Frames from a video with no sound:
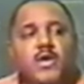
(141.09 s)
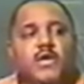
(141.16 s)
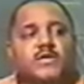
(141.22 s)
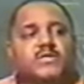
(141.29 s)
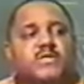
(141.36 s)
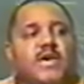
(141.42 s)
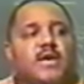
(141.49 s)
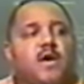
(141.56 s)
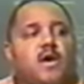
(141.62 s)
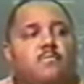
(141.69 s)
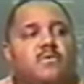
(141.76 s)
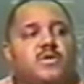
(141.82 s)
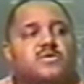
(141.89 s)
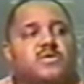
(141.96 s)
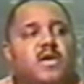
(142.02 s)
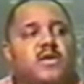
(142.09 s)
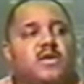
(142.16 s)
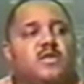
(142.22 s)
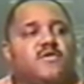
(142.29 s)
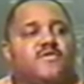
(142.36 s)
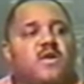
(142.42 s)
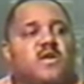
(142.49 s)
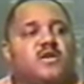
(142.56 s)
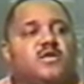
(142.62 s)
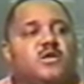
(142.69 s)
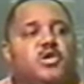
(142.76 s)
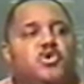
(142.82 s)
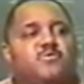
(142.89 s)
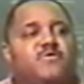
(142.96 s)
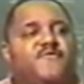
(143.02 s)
He said, um, is there anything in
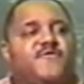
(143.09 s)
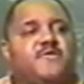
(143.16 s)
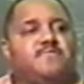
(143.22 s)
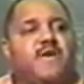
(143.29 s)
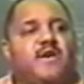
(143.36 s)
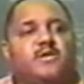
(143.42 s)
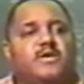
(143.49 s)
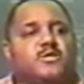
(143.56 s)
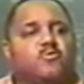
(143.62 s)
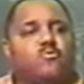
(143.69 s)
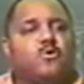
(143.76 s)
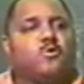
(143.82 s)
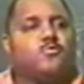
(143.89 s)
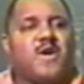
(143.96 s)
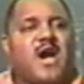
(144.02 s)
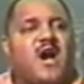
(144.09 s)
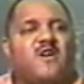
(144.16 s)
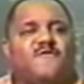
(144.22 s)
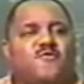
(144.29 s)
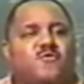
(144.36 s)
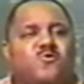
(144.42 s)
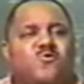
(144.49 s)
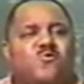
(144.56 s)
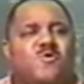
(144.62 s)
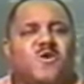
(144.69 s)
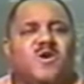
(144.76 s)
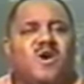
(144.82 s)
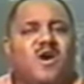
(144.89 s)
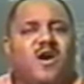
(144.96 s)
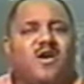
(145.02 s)
the human female that's real
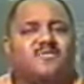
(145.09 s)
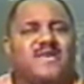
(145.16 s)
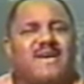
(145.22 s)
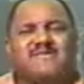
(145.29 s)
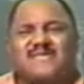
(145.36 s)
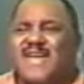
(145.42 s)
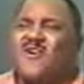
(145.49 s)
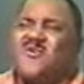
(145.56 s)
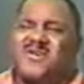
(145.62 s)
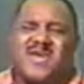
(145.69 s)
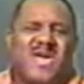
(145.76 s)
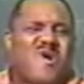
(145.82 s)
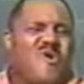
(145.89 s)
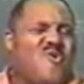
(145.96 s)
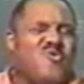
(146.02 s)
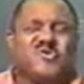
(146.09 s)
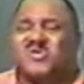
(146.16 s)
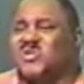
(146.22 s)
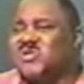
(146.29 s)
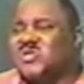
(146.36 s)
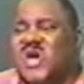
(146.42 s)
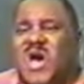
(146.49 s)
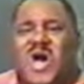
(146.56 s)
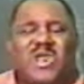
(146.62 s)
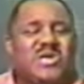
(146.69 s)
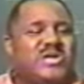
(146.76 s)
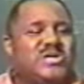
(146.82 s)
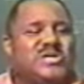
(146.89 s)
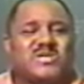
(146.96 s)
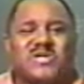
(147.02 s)
powerful, um, I was like, oh yeah, ojas,
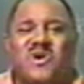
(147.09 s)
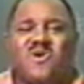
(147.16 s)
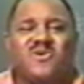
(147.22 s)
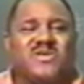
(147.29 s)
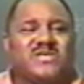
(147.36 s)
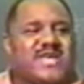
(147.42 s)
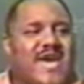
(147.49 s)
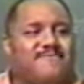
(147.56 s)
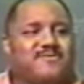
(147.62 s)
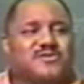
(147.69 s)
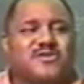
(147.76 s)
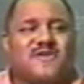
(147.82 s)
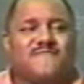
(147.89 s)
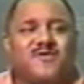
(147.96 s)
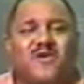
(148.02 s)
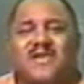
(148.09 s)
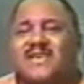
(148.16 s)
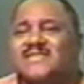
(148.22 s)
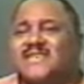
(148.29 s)
kalas, and all this type of stuff and all.